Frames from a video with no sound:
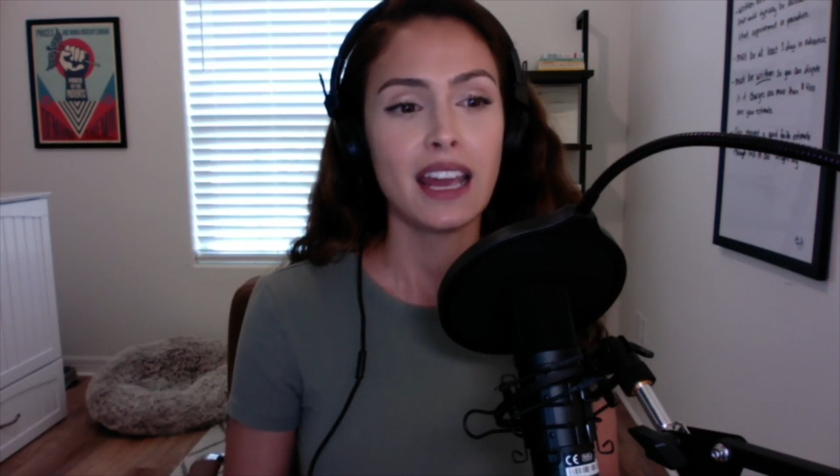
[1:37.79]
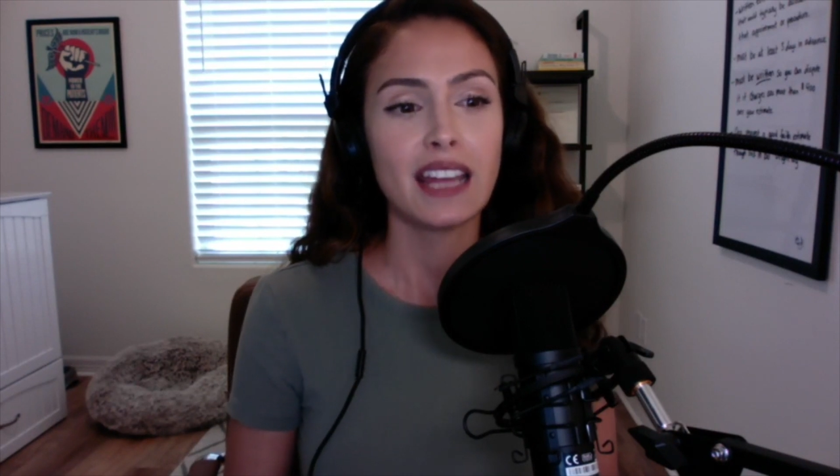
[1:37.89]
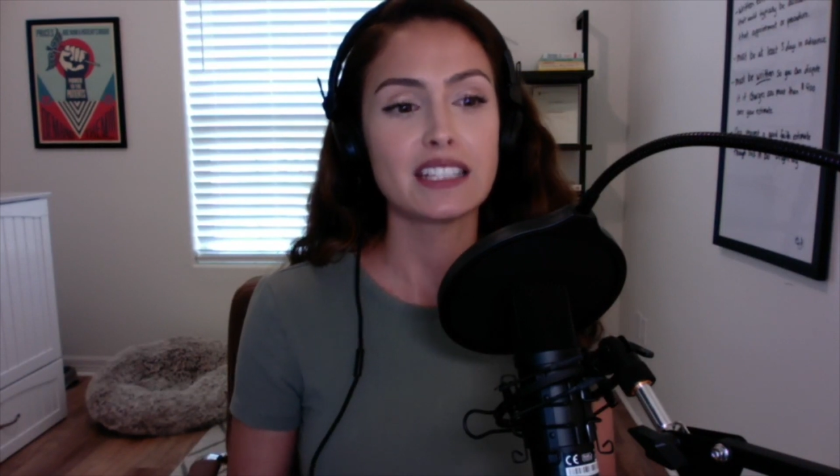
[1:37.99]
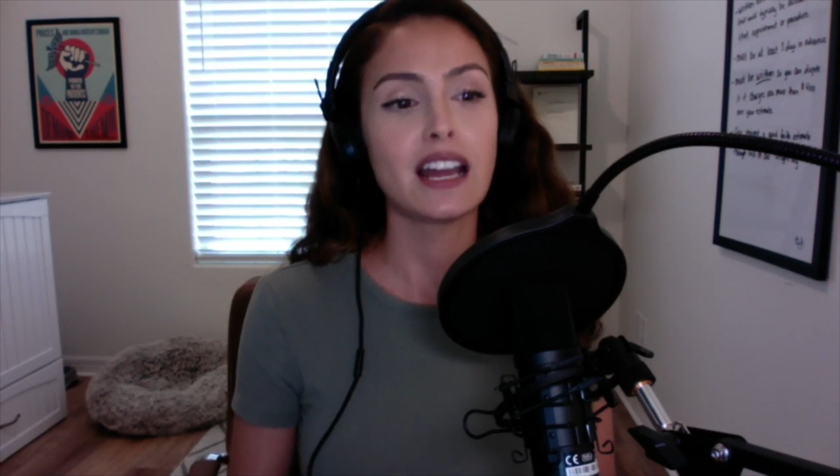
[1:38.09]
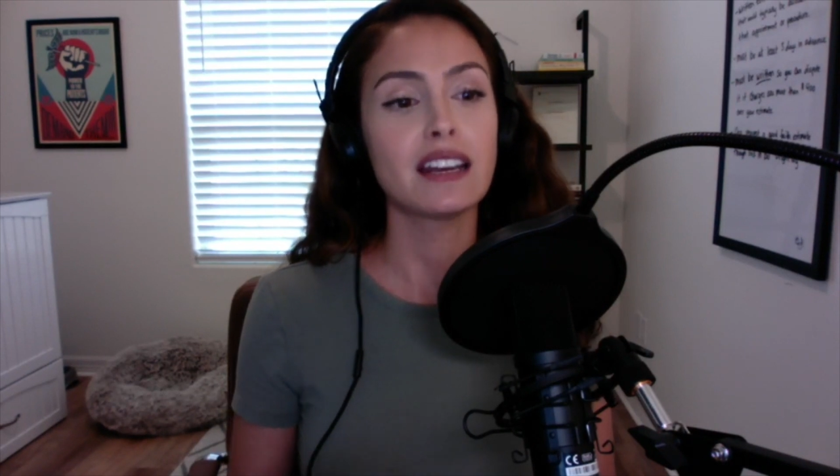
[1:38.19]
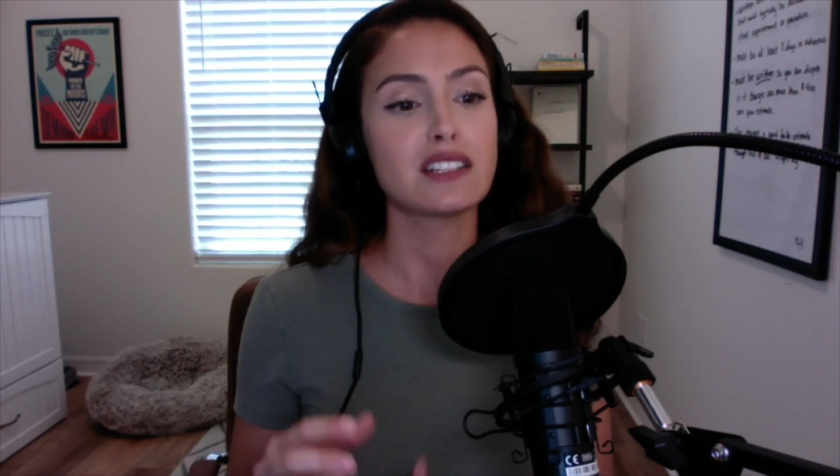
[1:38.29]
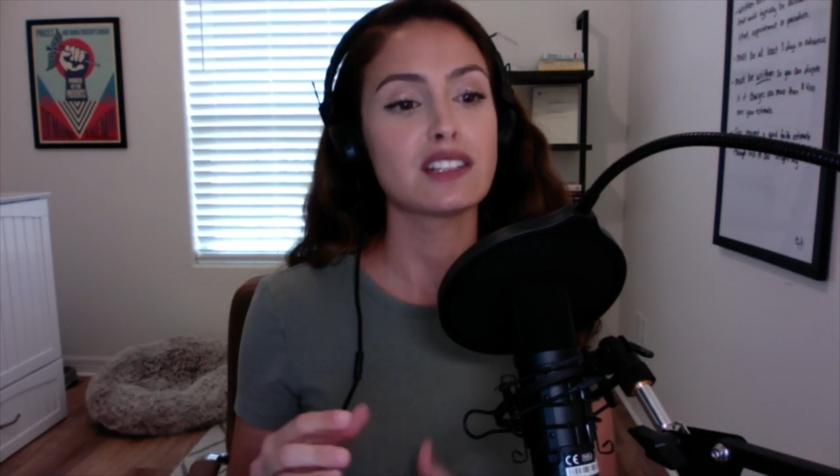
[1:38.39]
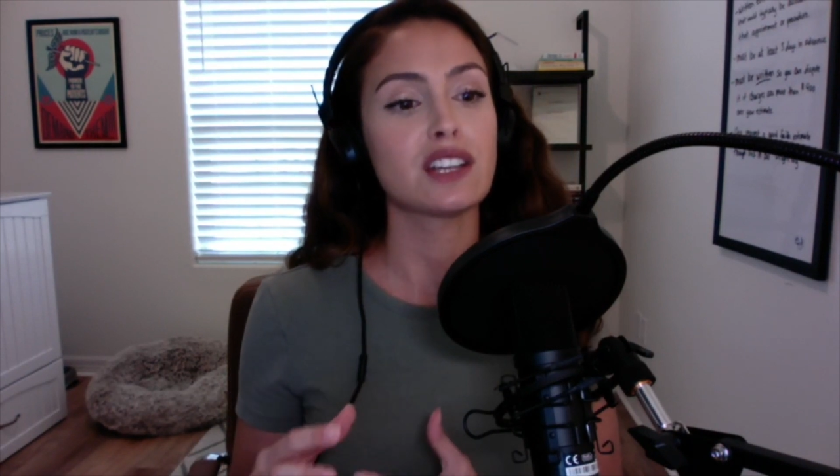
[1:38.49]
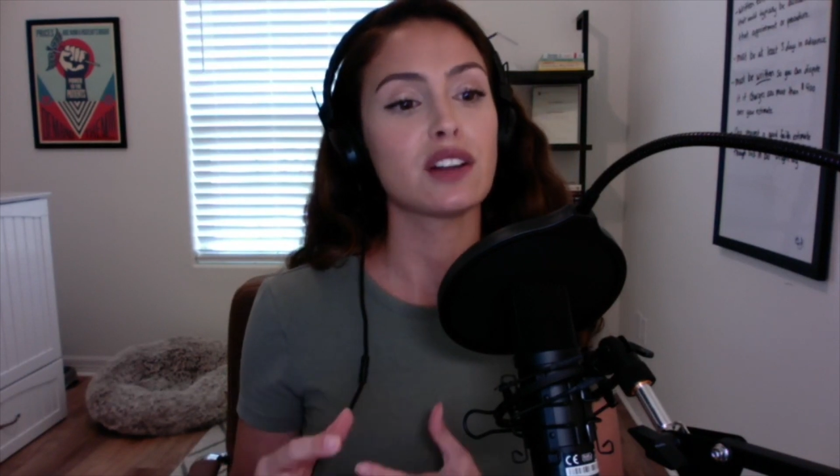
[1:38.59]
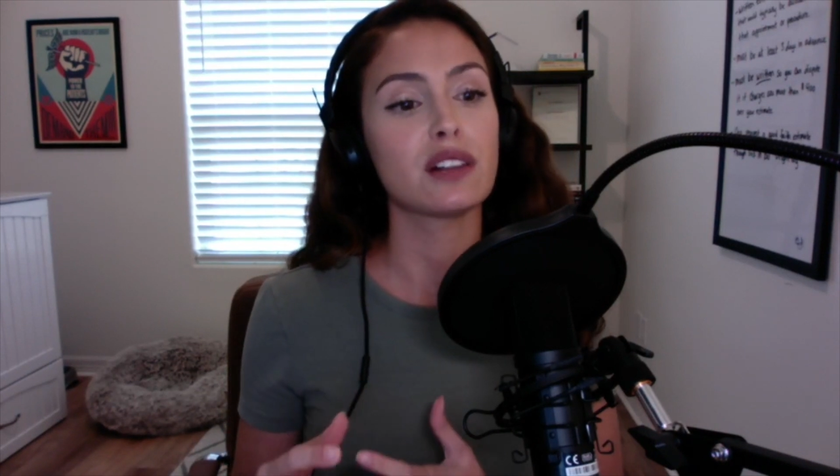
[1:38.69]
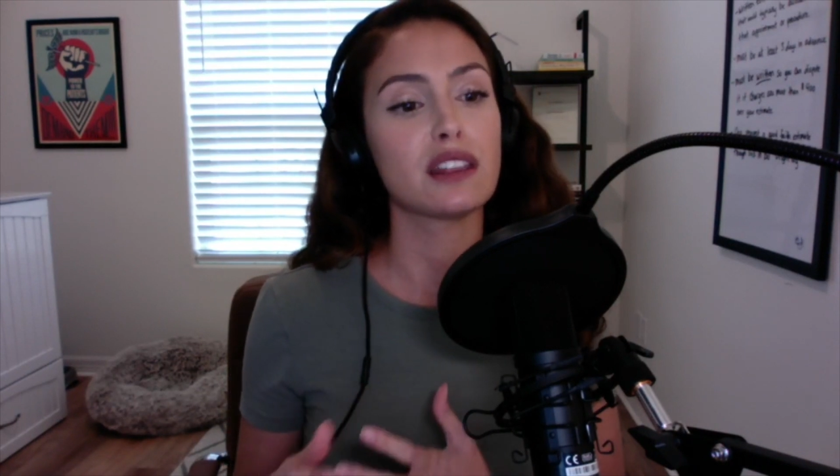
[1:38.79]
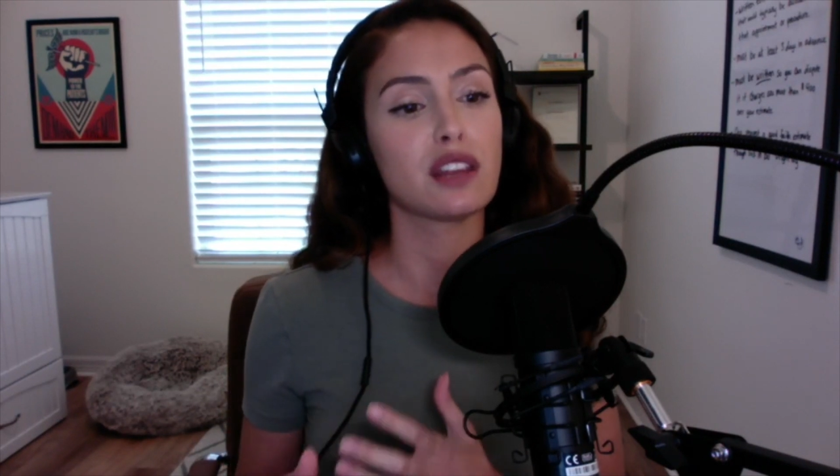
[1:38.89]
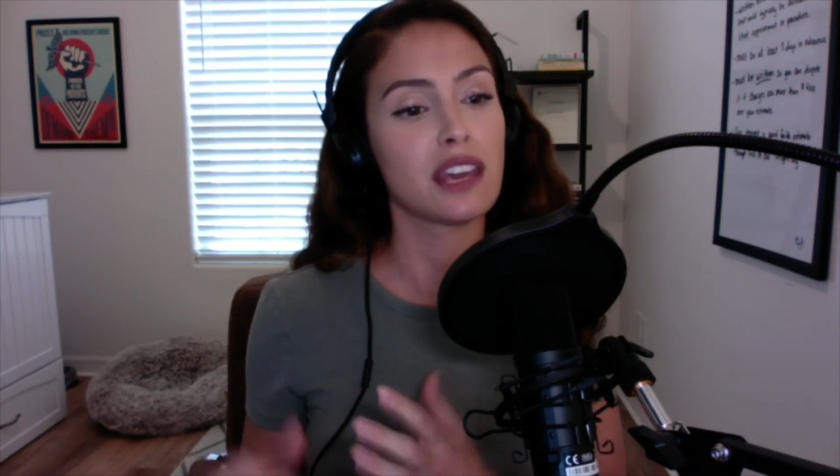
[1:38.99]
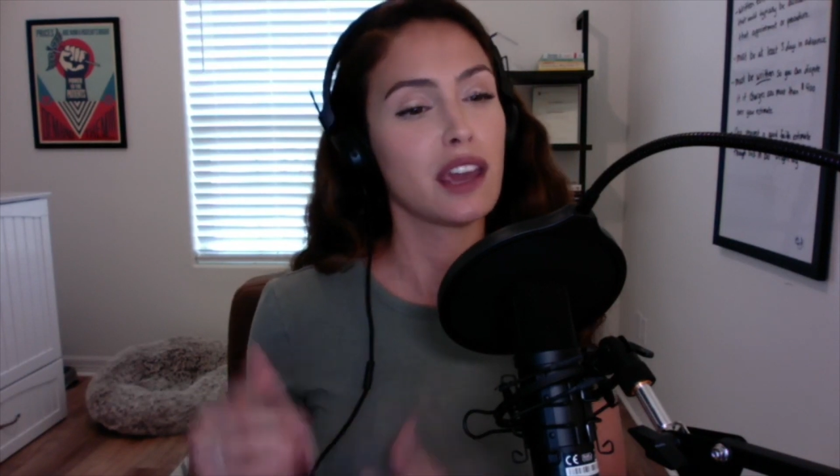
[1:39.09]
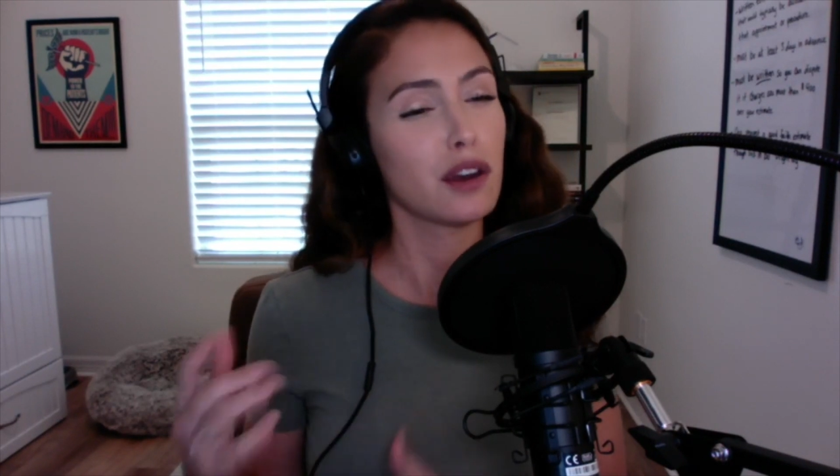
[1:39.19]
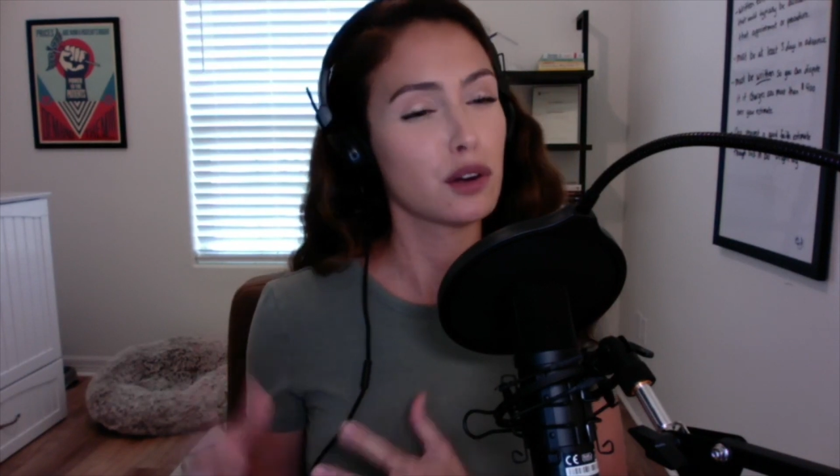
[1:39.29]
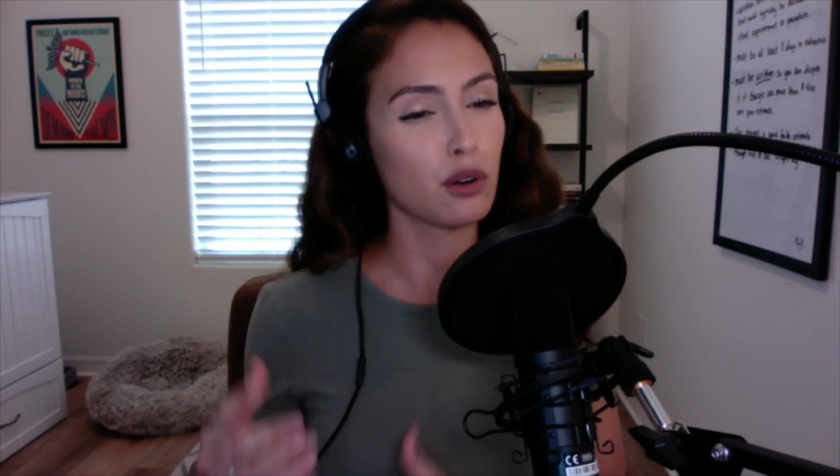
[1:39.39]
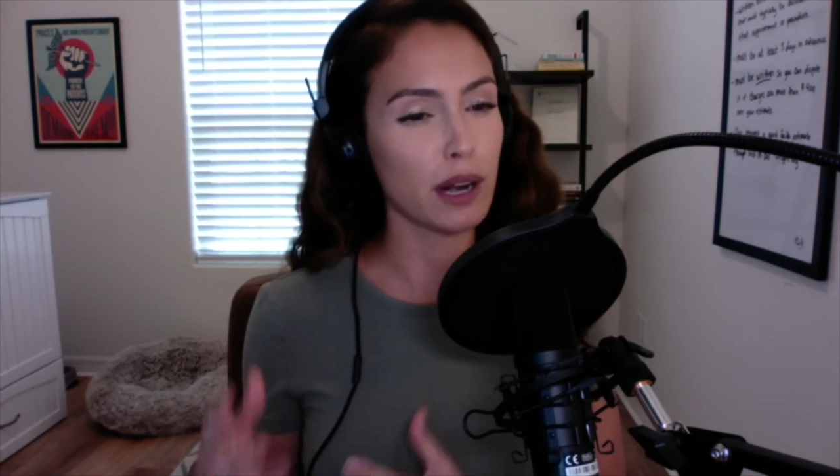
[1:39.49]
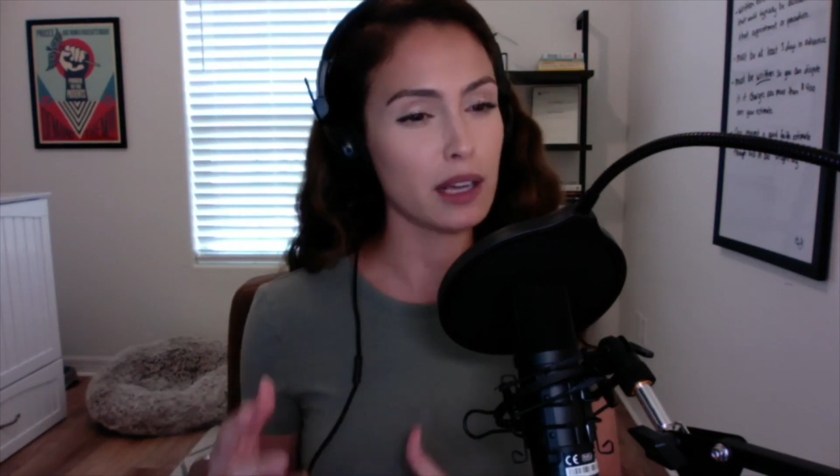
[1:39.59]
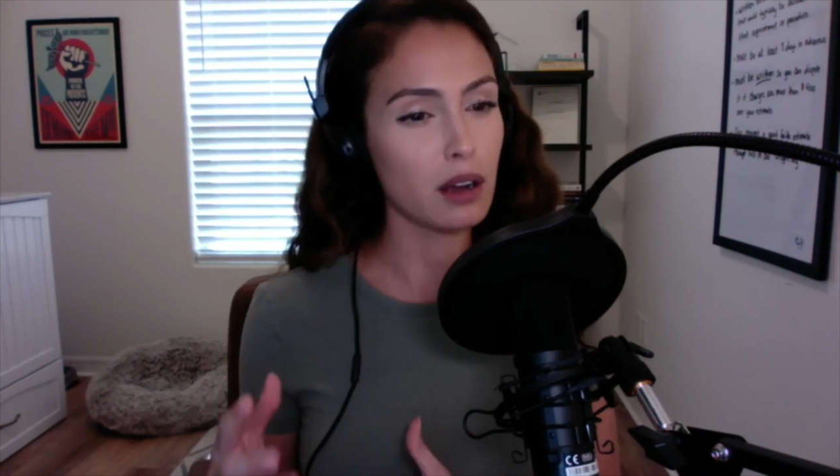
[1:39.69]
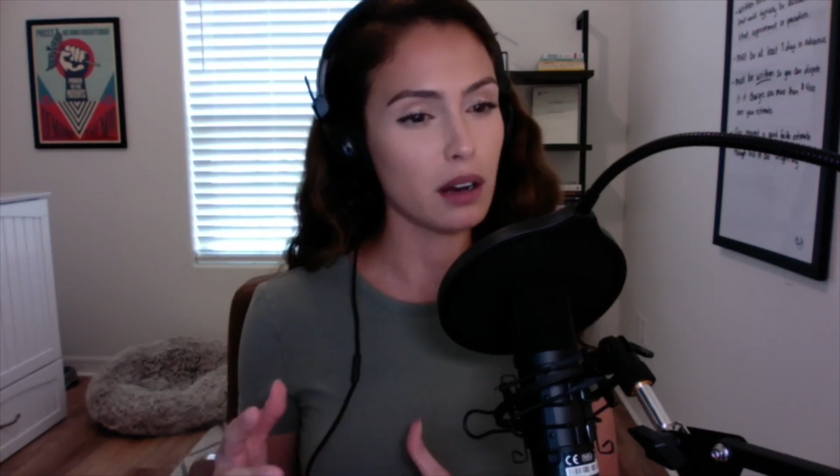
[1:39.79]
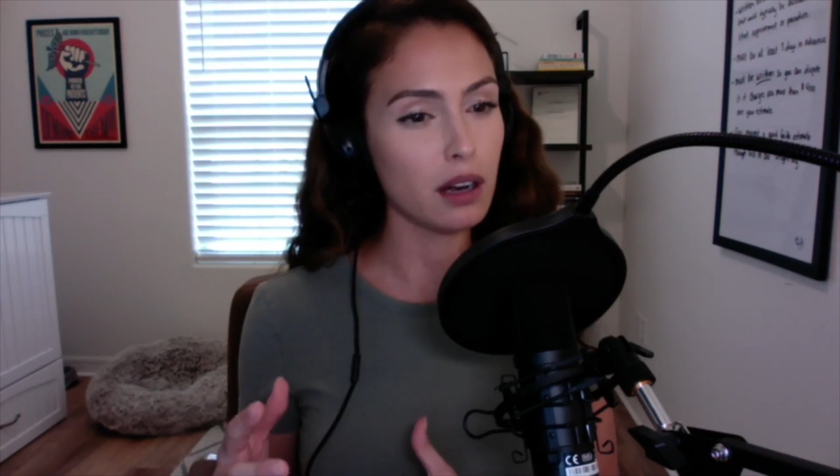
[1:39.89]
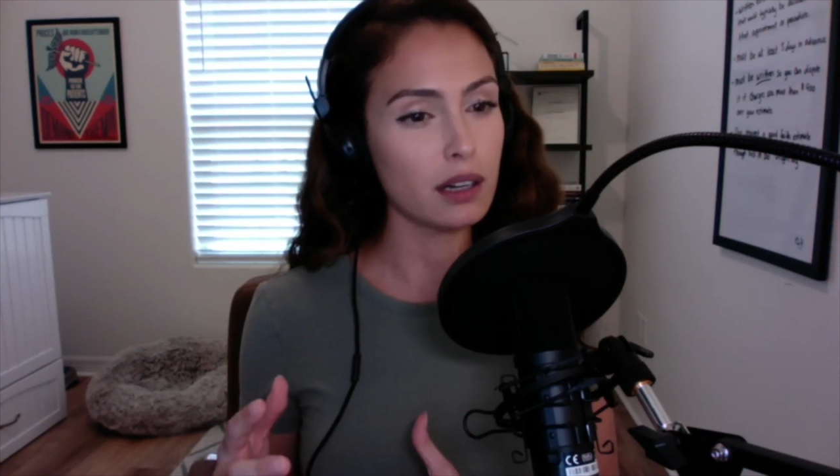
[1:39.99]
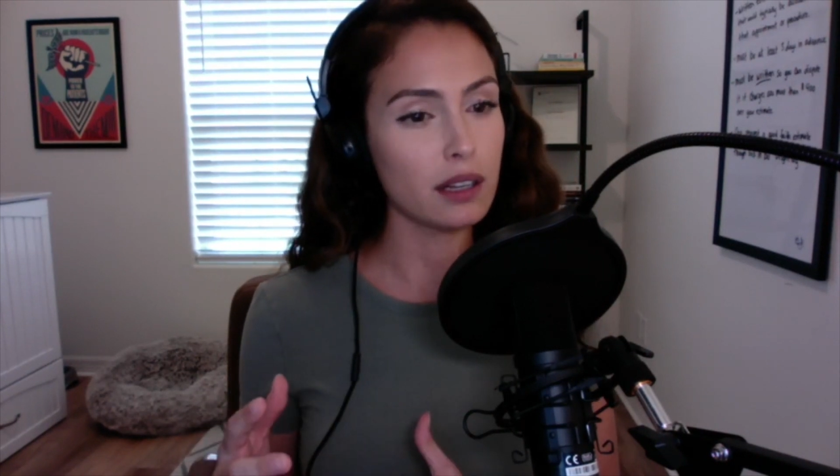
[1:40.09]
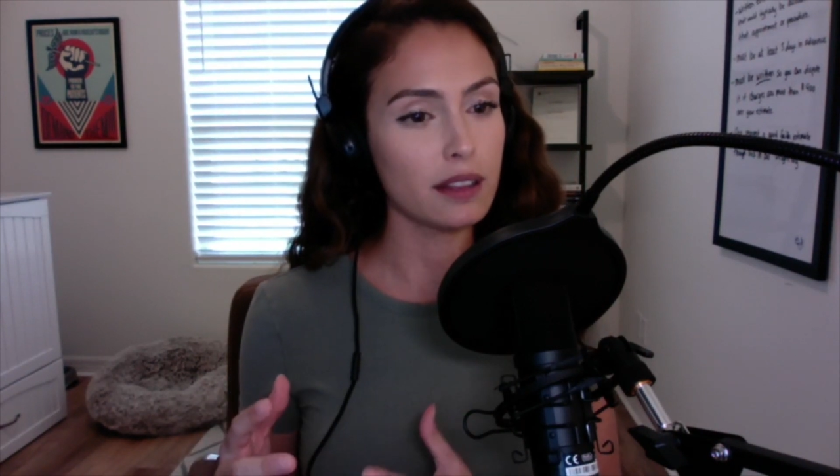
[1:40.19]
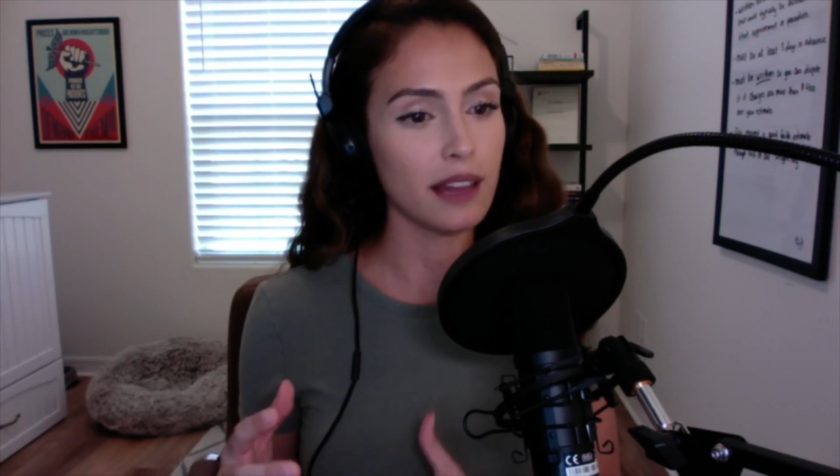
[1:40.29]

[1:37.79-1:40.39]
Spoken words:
it's not necessarily the care credit card